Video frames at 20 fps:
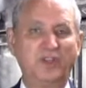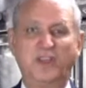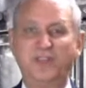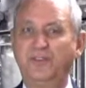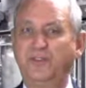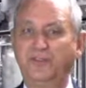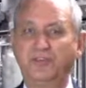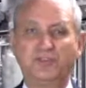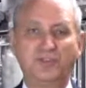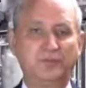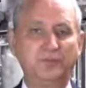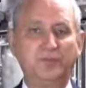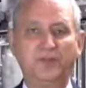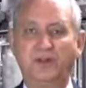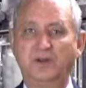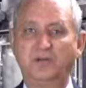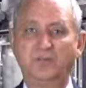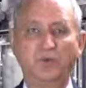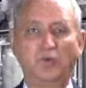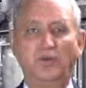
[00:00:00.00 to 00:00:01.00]
and there's some
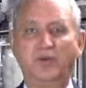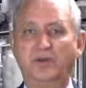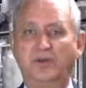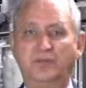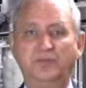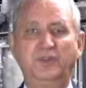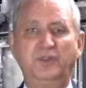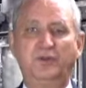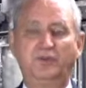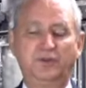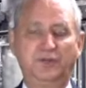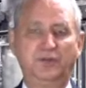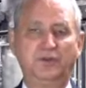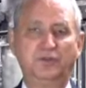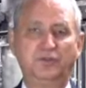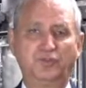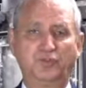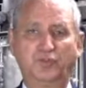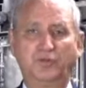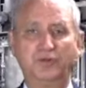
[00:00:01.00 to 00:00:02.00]
that are more,
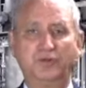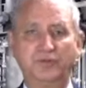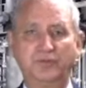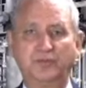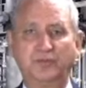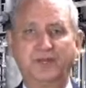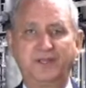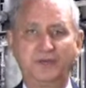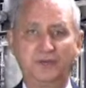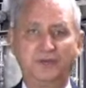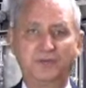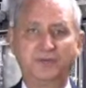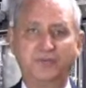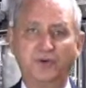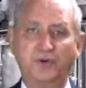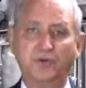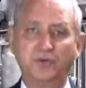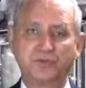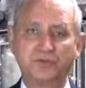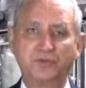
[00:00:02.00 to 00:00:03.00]
geared toward regular
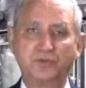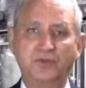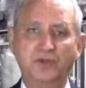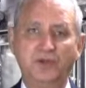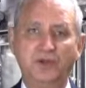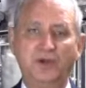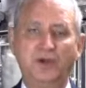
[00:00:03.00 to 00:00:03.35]
folks.